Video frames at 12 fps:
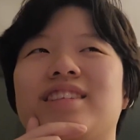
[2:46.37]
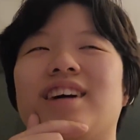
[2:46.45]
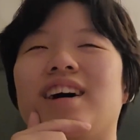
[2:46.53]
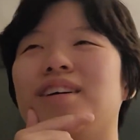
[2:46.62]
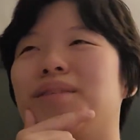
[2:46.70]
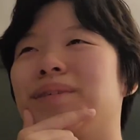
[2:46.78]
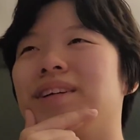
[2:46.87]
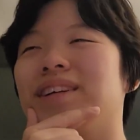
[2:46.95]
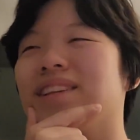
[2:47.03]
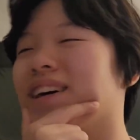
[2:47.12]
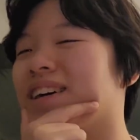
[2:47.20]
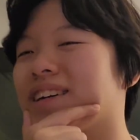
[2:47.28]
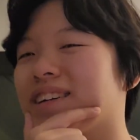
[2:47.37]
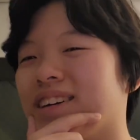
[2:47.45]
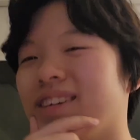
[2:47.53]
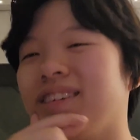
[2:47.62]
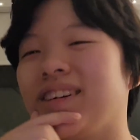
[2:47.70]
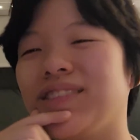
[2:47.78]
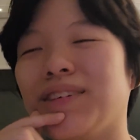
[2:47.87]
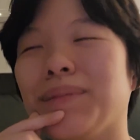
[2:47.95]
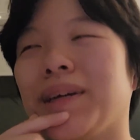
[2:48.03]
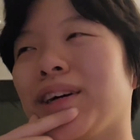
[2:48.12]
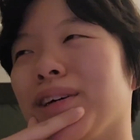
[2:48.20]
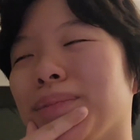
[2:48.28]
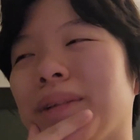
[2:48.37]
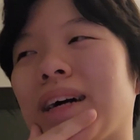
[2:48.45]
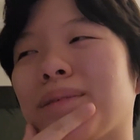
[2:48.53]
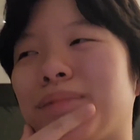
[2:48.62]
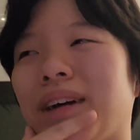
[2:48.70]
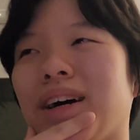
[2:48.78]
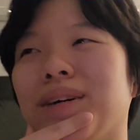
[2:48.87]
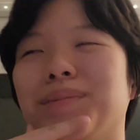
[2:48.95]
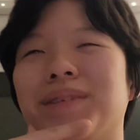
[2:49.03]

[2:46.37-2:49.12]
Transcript: thought it would be like if I make all the black brown.